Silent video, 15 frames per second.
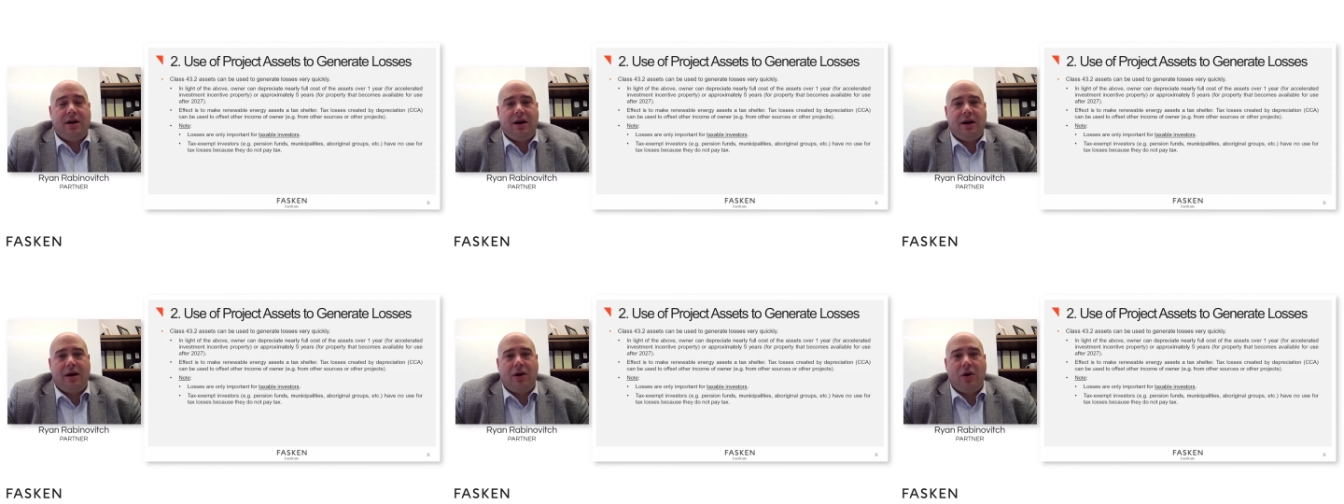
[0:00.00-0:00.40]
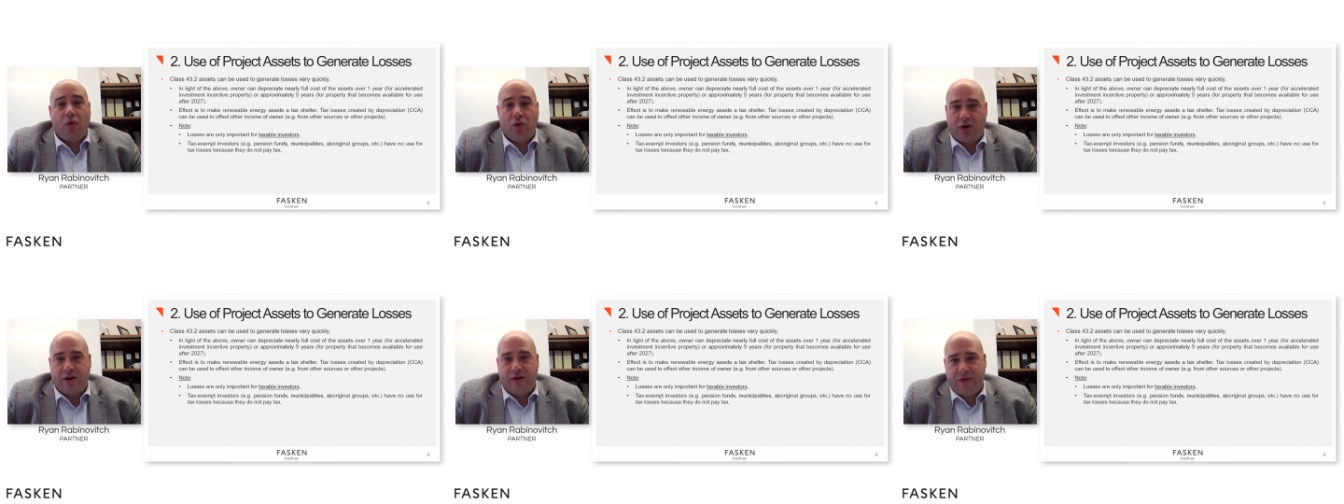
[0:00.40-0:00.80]

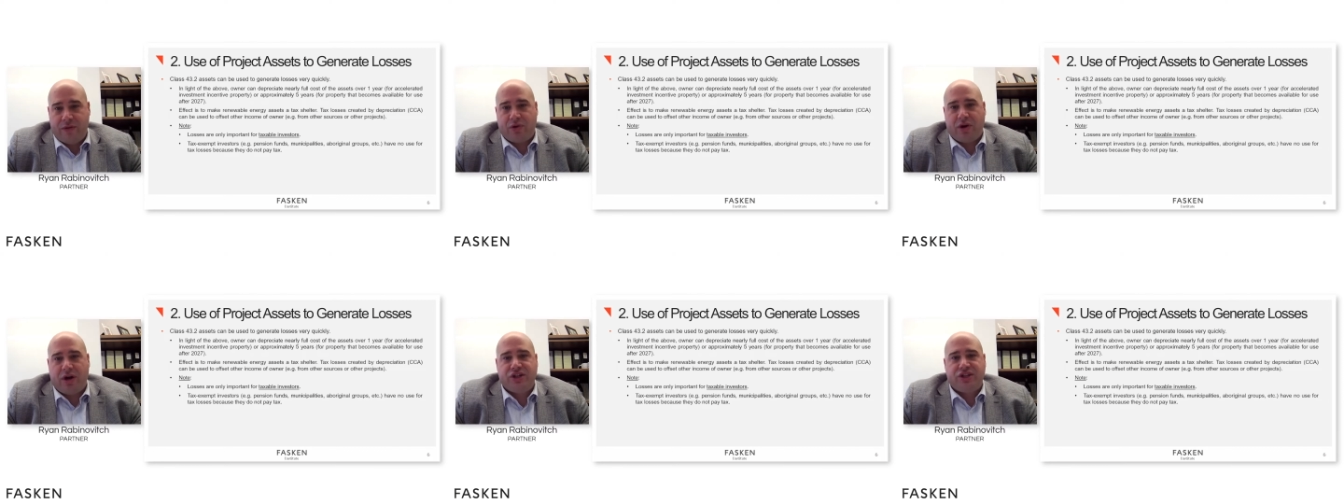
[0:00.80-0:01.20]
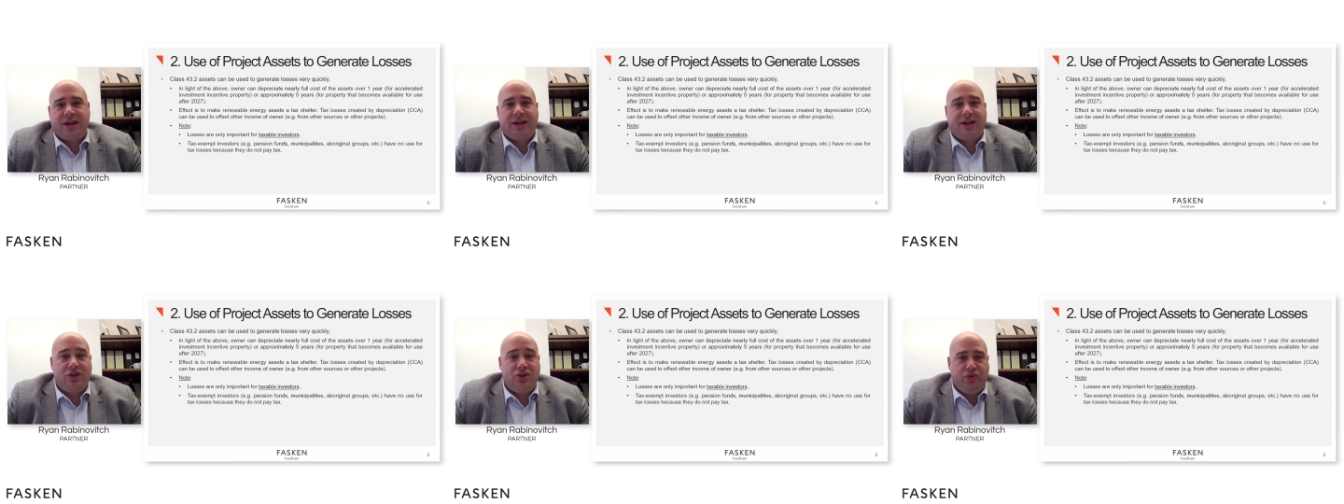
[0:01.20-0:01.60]
owner of the
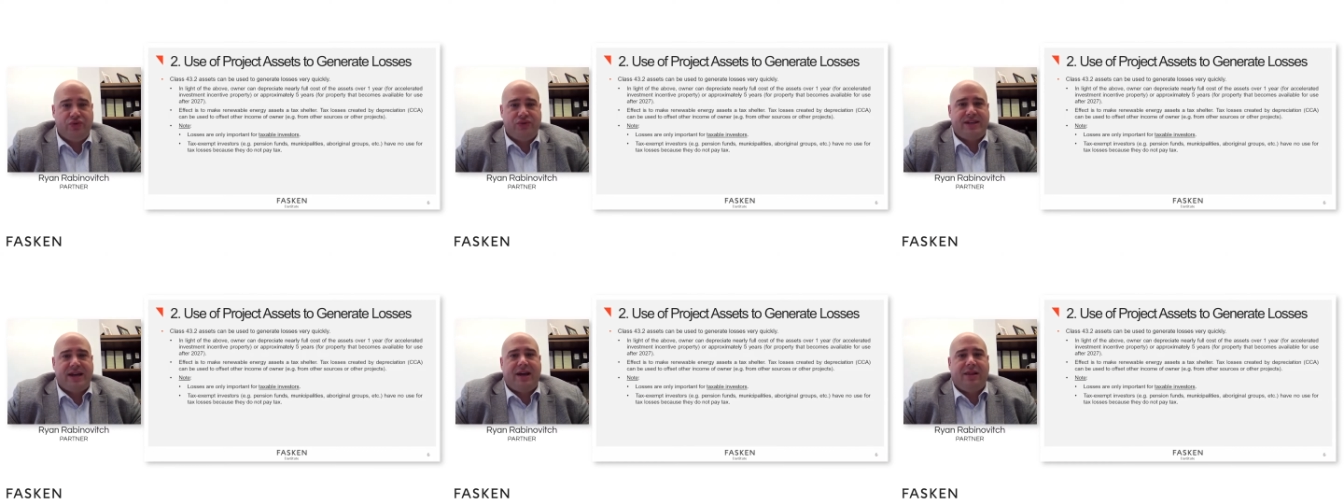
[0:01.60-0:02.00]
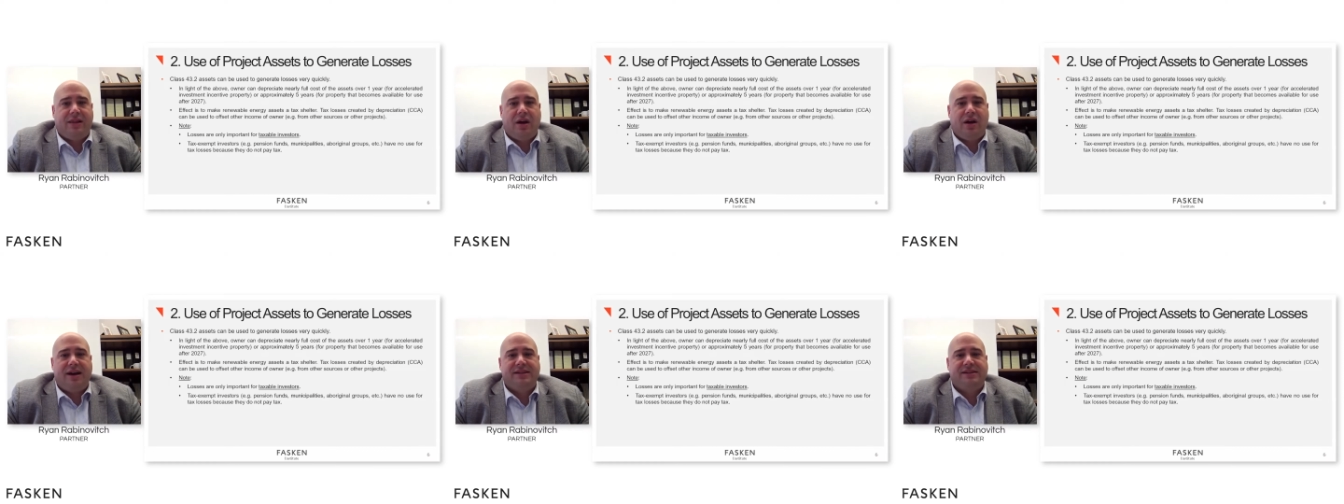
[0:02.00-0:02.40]
project can use that
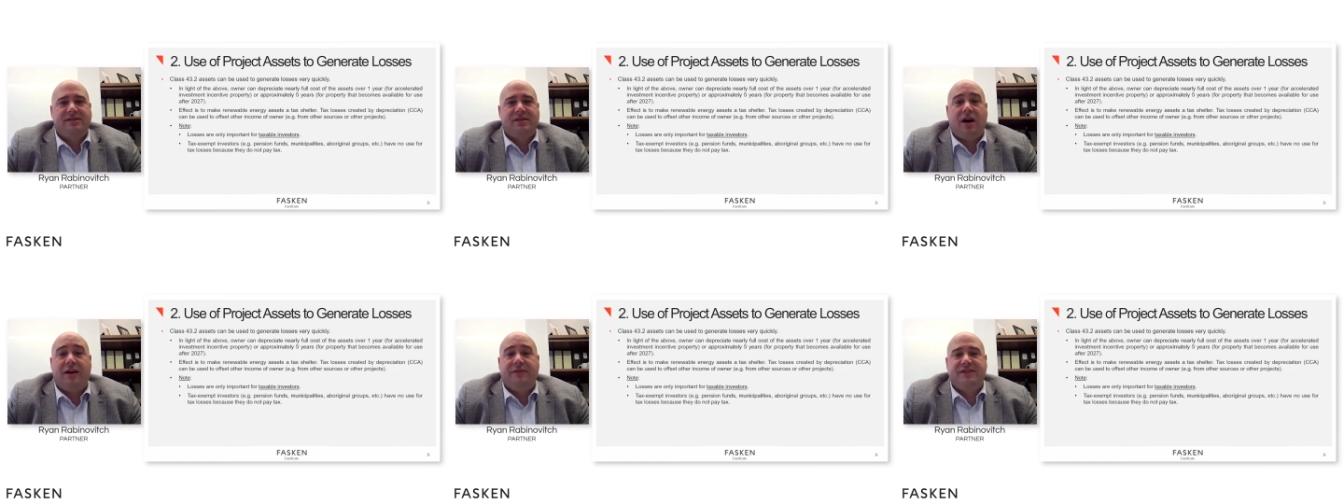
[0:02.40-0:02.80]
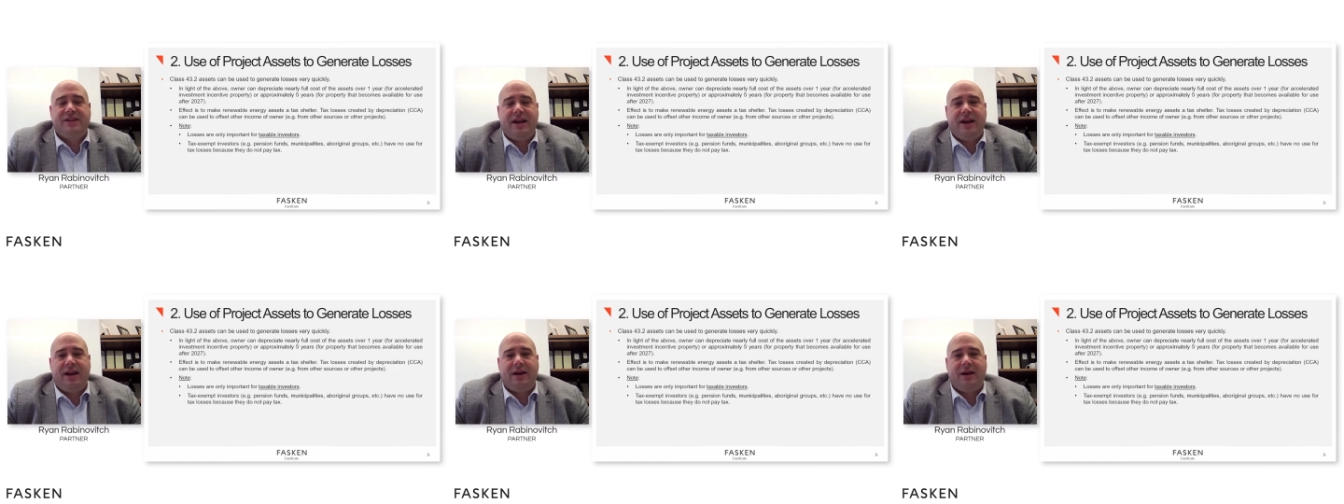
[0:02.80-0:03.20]
loss to
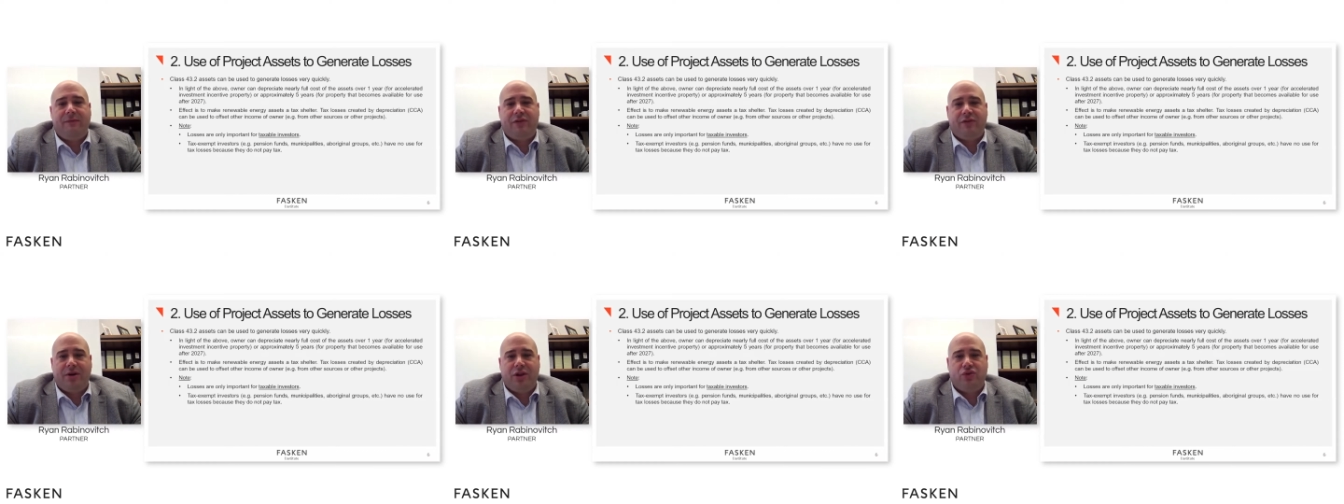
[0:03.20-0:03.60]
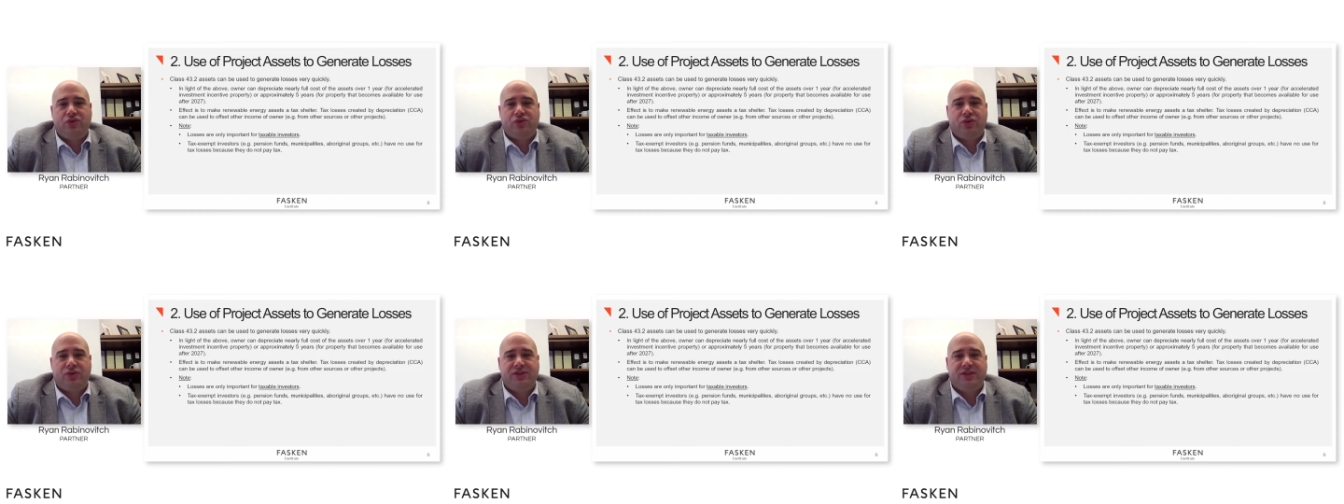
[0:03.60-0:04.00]
offset income from other
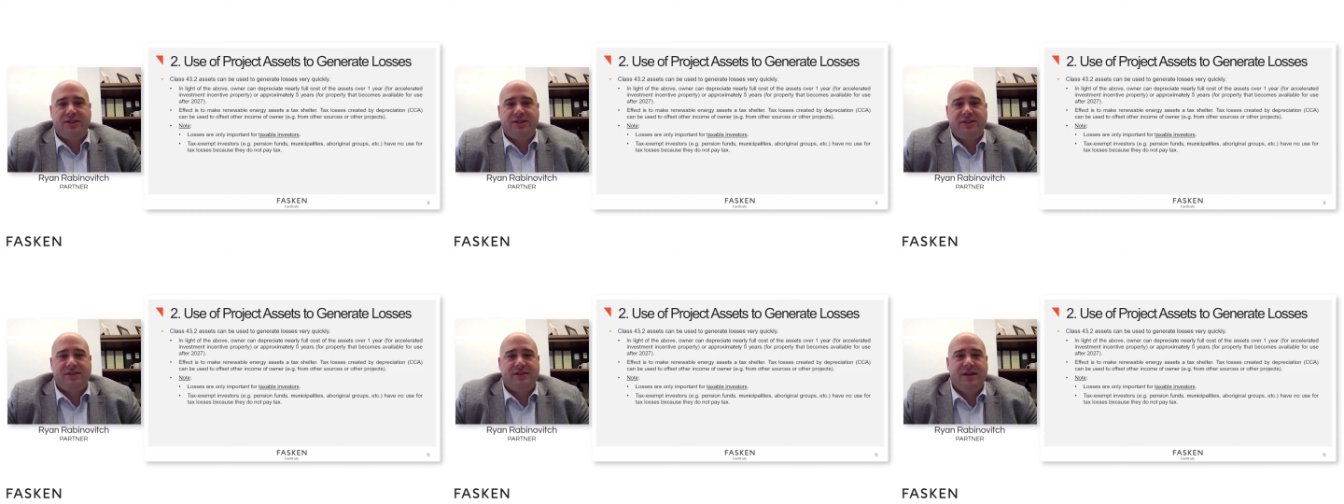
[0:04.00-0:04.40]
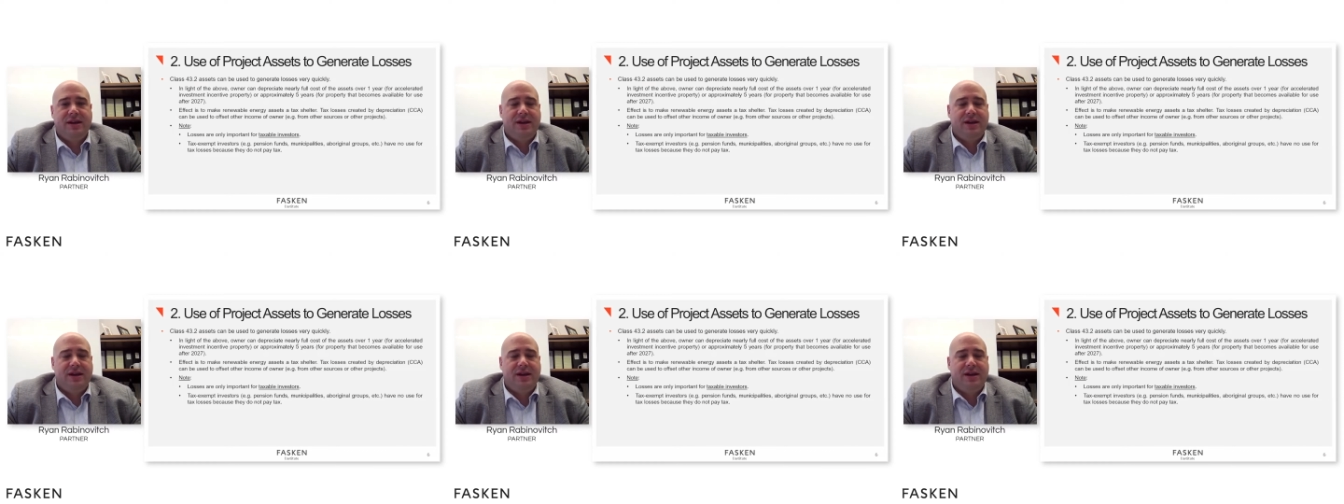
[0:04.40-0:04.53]
sources.